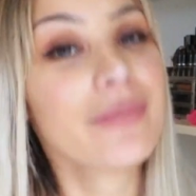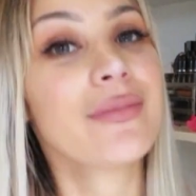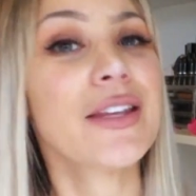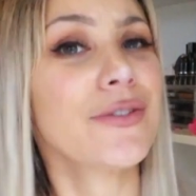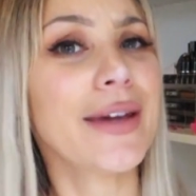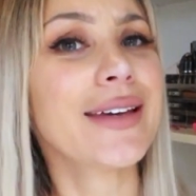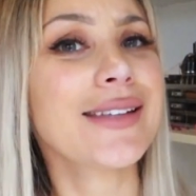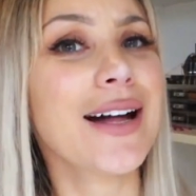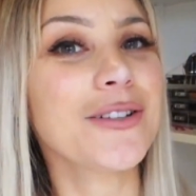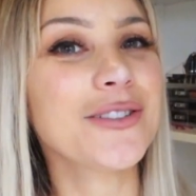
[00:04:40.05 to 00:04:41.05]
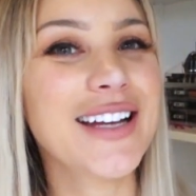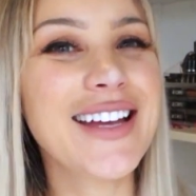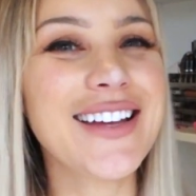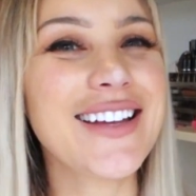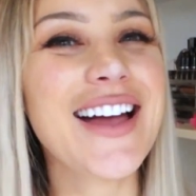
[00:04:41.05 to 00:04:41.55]
Estoy casado.
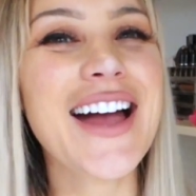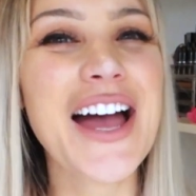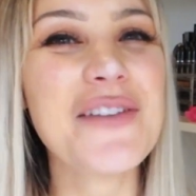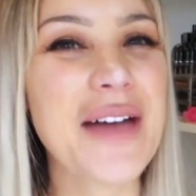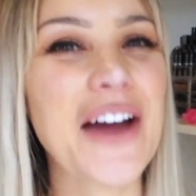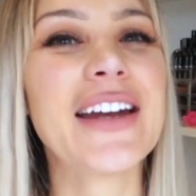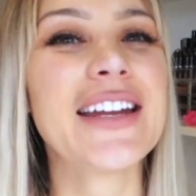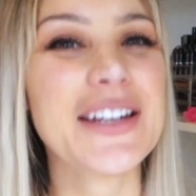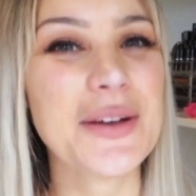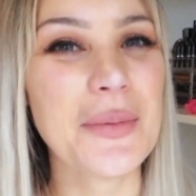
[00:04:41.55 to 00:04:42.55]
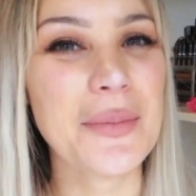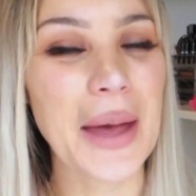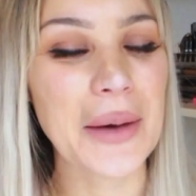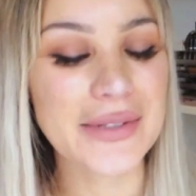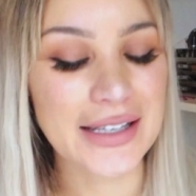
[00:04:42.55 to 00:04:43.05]
I'm married in a male
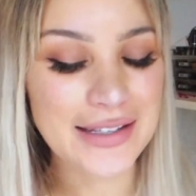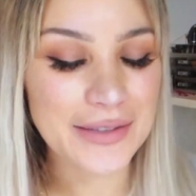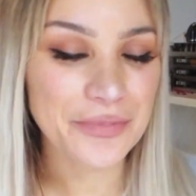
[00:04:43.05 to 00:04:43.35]
sense.